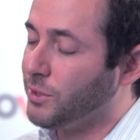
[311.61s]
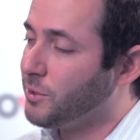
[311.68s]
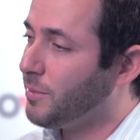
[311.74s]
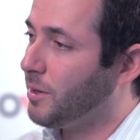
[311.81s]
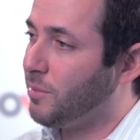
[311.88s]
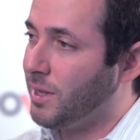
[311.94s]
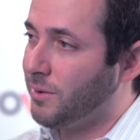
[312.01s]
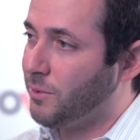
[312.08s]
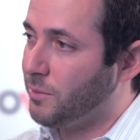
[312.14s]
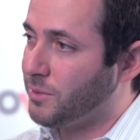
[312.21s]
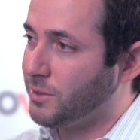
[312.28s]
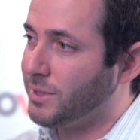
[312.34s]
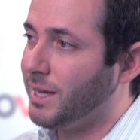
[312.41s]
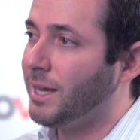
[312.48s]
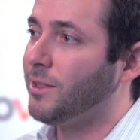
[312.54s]
social media
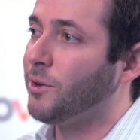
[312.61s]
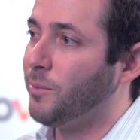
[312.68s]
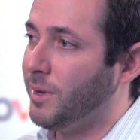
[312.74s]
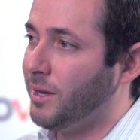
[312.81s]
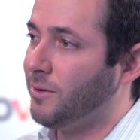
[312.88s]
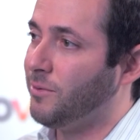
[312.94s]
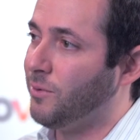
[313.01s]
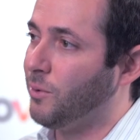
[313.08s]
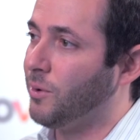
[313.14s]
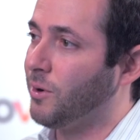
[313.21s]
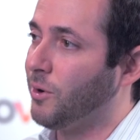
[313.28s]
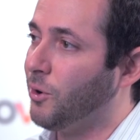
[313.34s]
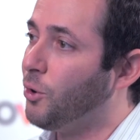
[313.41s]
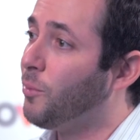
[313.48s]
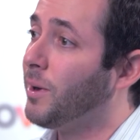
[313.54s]
platforms are tailor-made
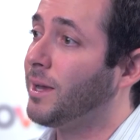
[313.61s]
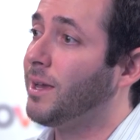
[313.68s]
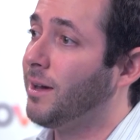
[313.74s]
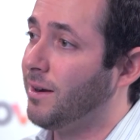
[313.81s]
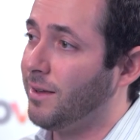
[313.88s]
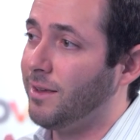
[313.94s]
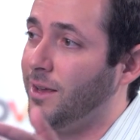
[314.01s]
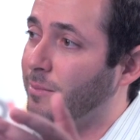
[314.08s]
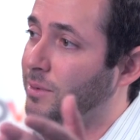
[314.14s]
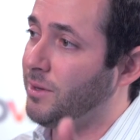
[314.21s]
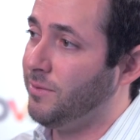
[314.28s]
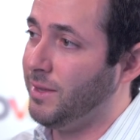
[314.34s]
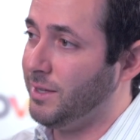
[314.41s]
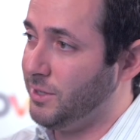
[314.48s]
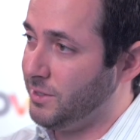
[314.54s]
for, oh my god, I can't
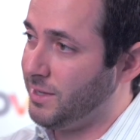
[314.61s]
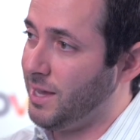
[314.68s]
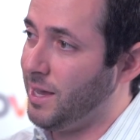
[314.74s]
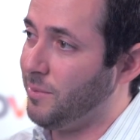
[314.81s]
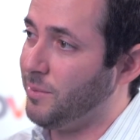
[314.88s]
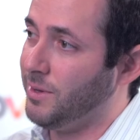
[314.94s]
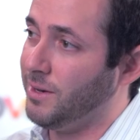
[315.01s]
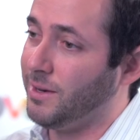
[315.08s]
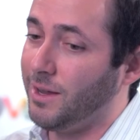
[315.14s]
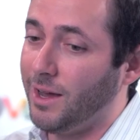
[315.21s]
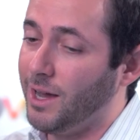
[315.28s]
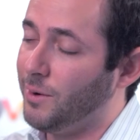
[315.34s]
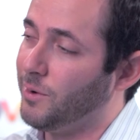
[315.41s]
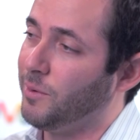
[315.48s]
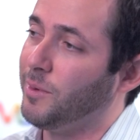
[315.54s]
believe that just happened,
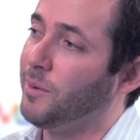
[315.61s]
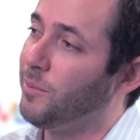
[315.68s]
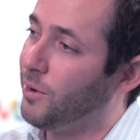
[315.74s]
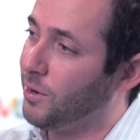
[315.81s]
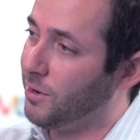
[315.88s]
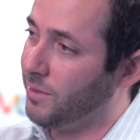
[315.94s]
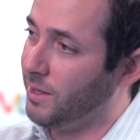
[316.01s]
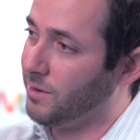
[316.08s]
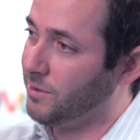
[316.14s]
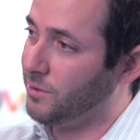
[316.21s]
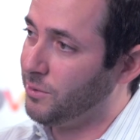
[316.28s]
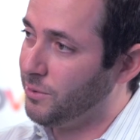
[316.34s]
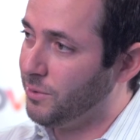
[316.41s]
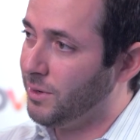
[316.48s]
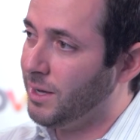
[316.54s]
I want to be a part of that
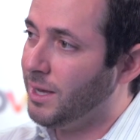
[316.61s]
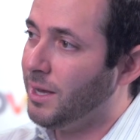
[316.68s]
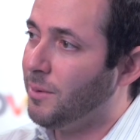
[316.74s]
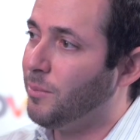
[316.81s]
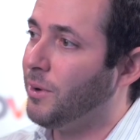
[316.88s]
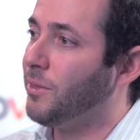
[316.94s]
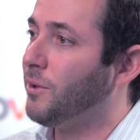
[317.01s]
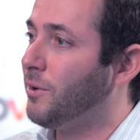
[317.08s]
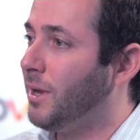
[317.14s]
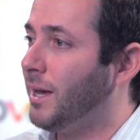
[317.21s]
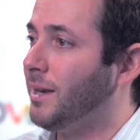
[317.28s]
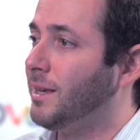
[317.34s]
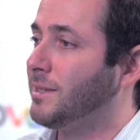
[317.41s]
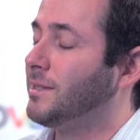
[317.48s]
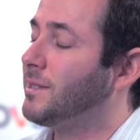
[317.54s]
too, but they're
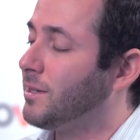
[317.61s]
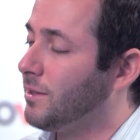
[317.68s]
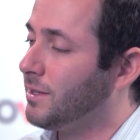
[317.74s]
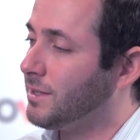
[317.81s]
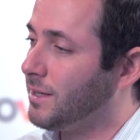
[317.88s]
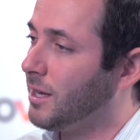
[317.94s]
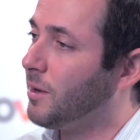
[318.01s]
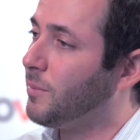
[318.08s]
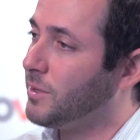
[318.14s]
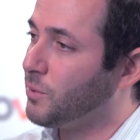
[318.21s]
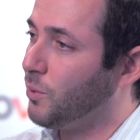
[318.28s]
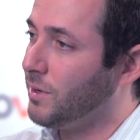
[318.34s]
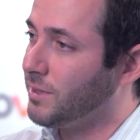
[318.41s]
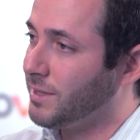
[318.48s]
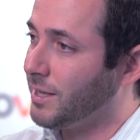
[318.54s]
not necessarily set up
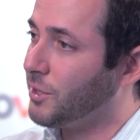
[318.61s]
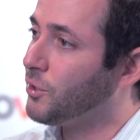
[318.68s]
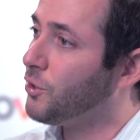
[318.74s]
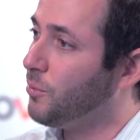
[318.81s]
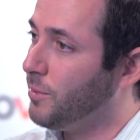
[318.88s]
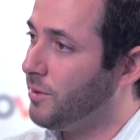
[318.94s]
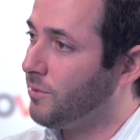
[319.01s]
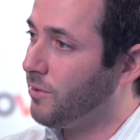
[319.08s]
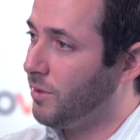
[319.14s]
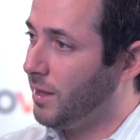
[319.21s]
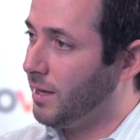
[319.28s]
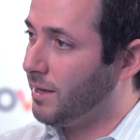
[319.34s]
as well as they could be for